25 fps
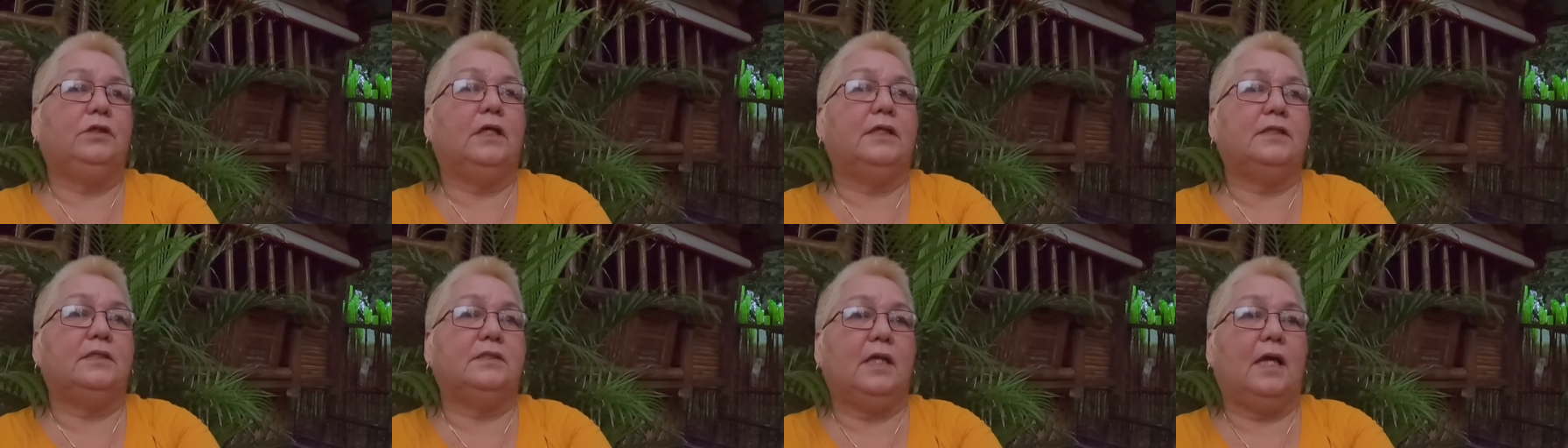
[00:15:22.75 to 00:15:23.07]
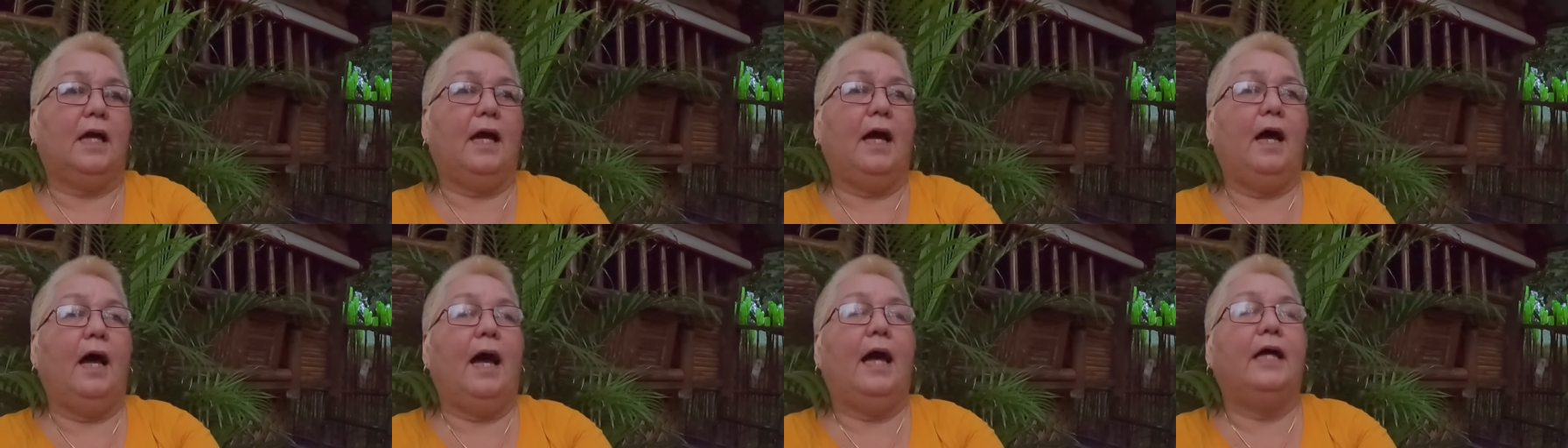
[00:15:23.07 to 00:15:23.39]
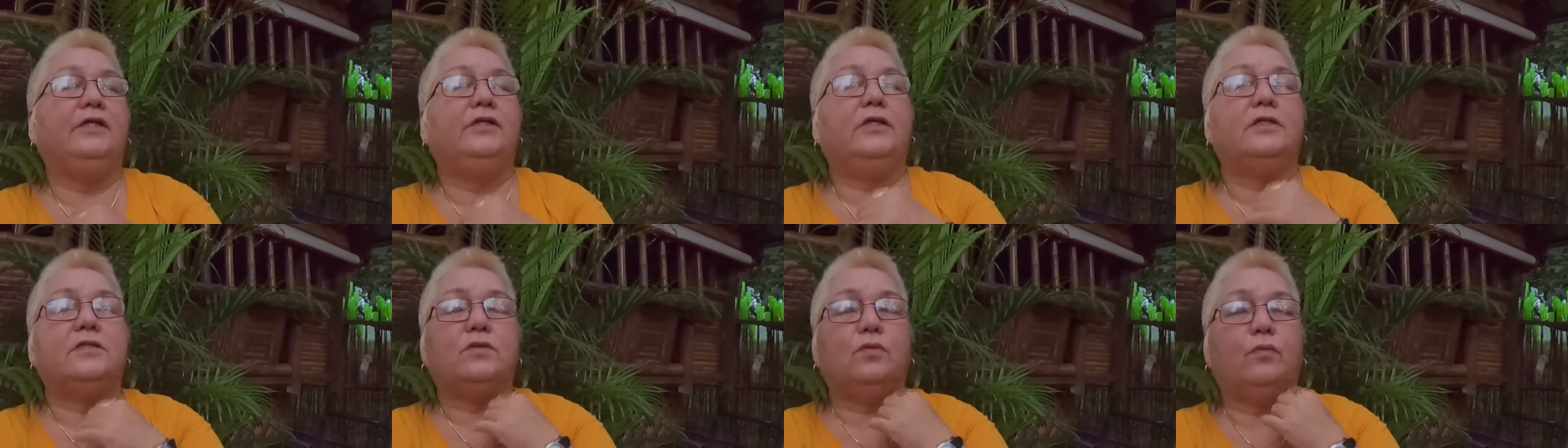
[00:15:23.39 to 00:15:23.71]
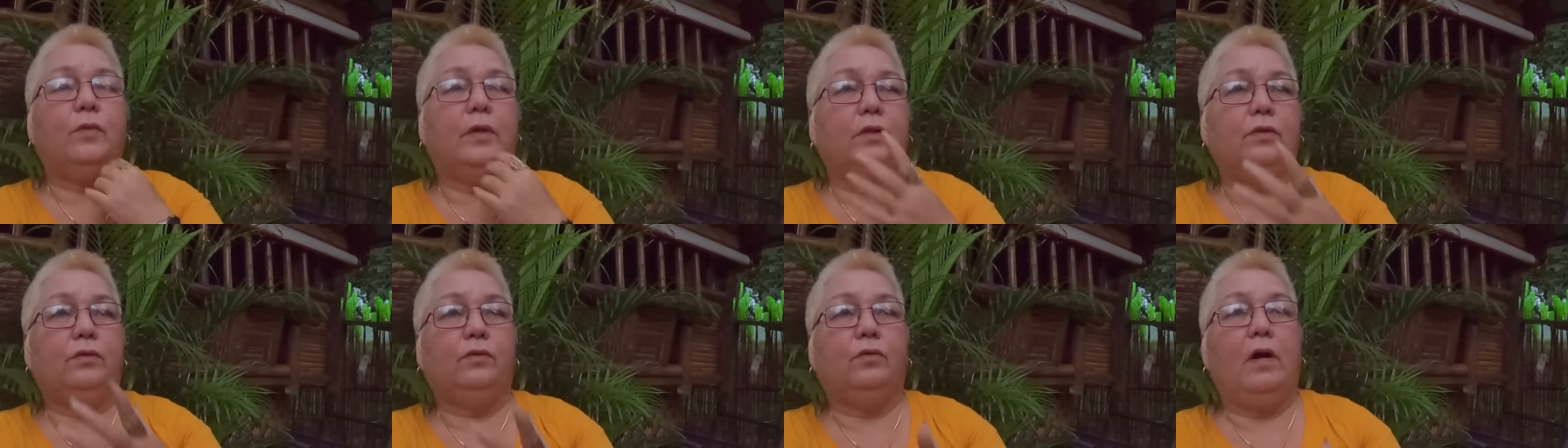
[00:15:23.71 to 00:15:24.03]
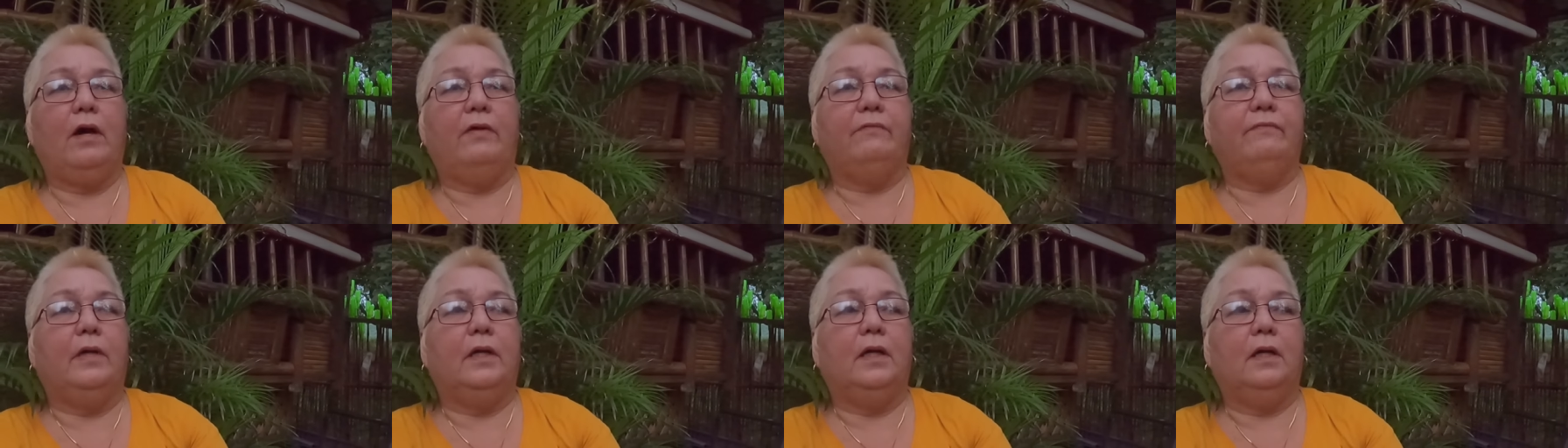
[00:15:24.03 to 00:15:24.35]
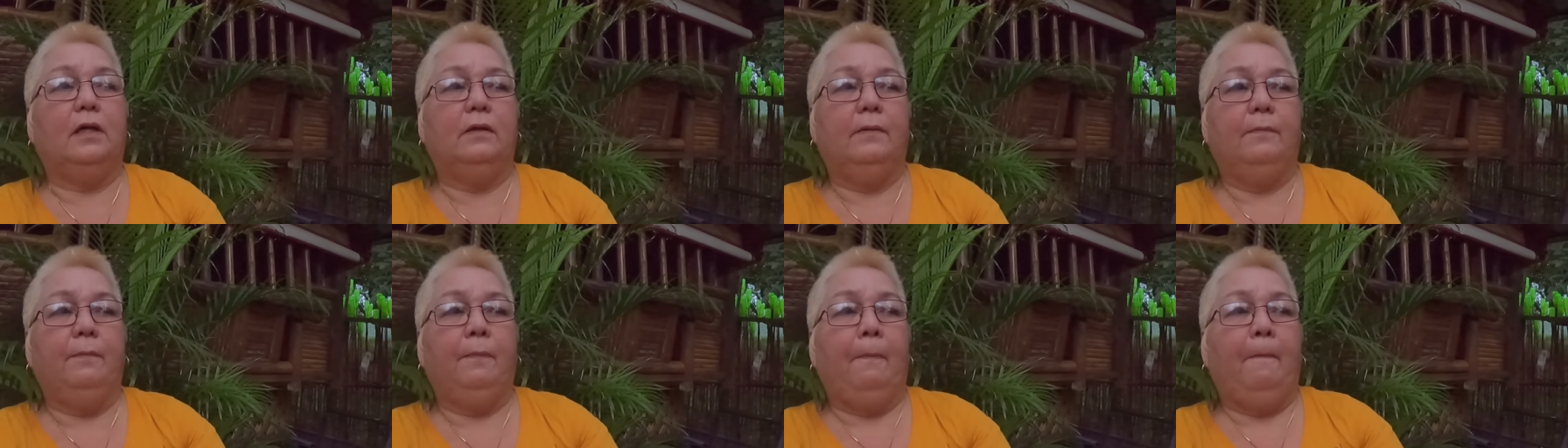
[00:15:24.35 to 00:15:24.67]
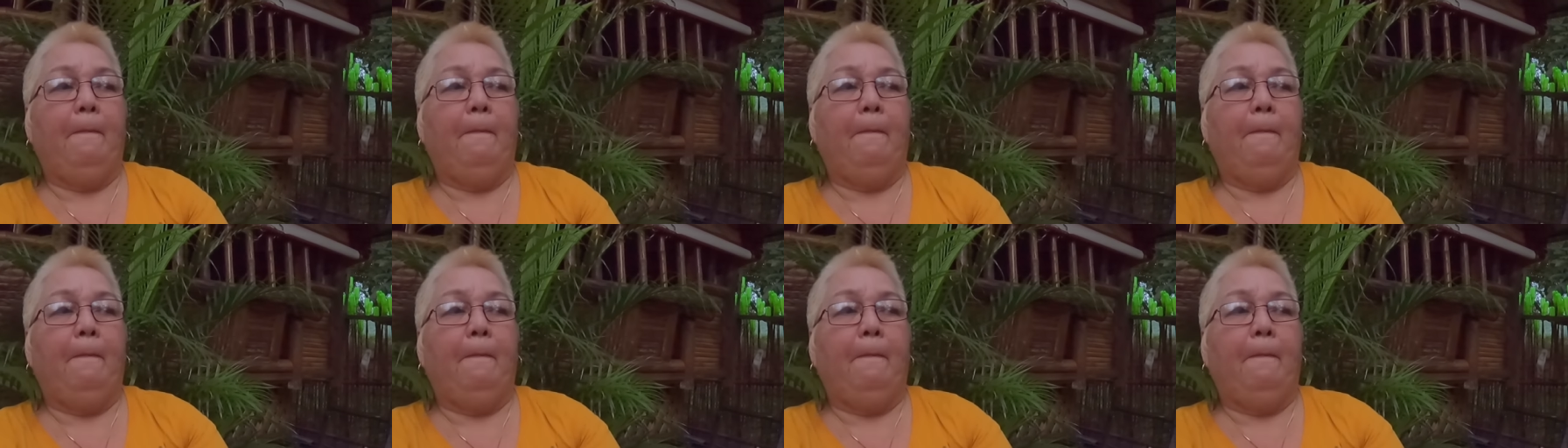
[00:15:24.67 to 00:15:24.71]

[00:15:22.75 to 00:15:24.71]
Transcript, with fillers: Just I just want to have a.